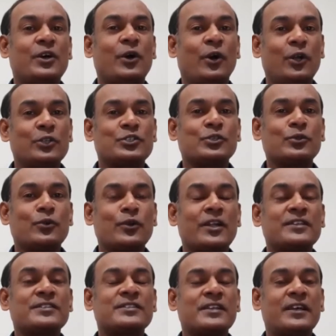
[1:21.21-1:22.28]
also known
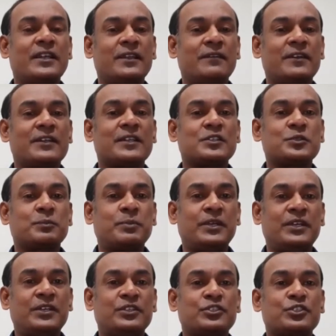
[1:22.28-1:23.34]
as elevator
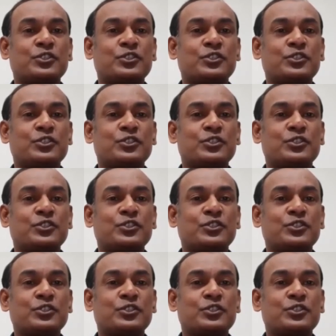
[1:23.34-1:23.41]
speech,